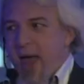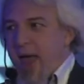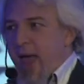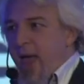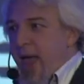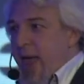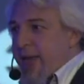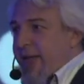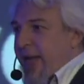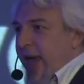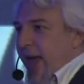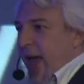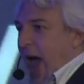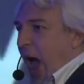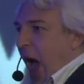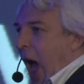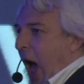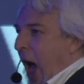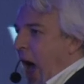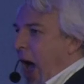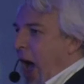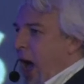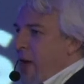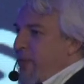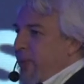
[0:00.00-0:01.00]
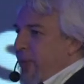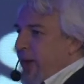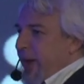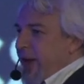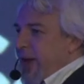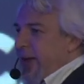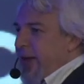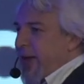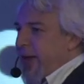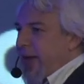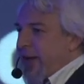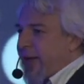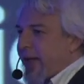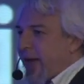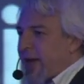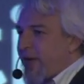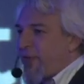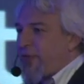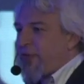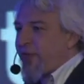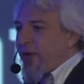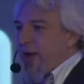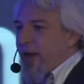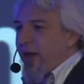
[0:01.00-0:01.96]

and how and, and kind of.